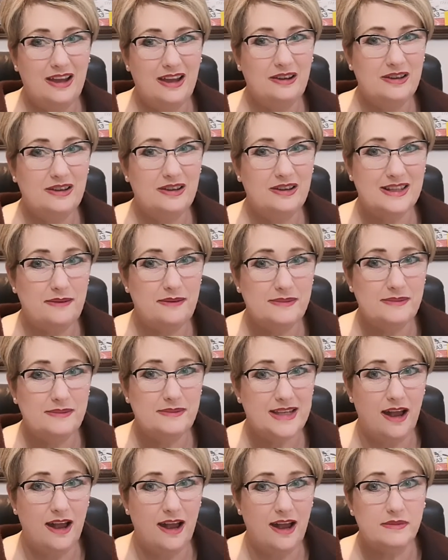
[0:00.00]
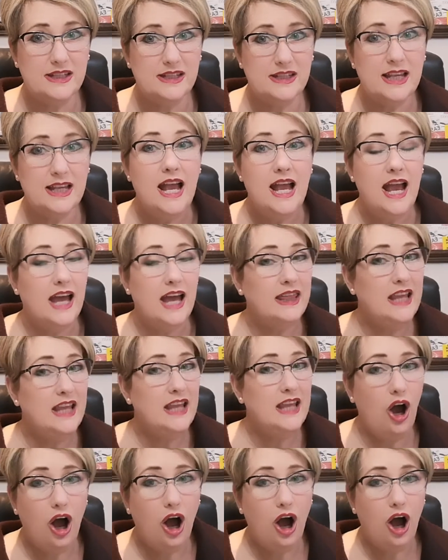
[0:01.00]
sometimes, and
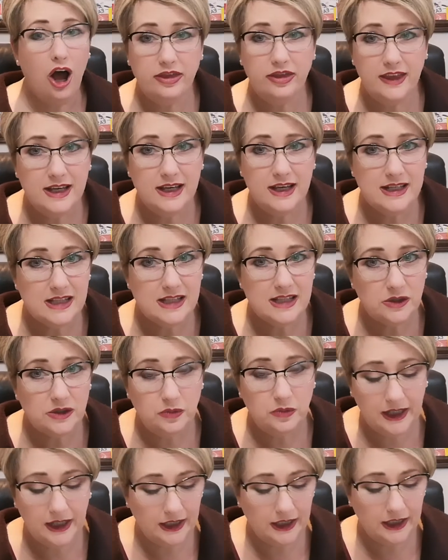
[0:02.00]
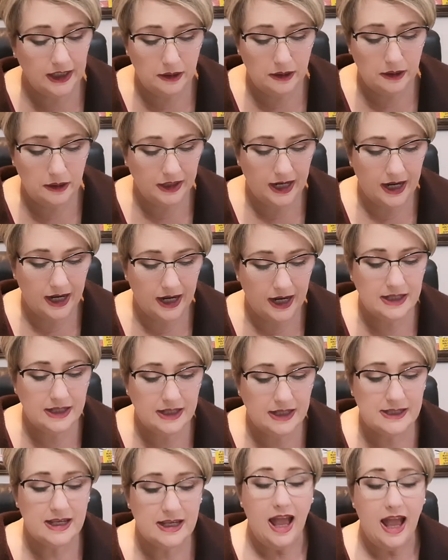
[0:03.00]
there are things that we can
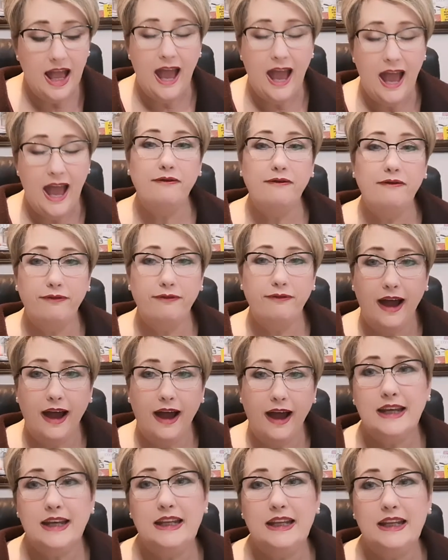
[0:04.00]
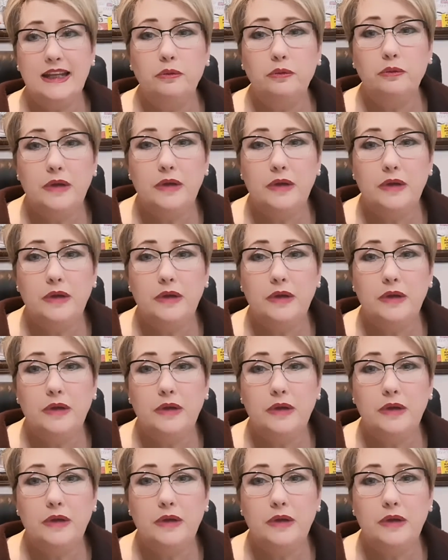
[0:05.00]
eliminate. And finally, we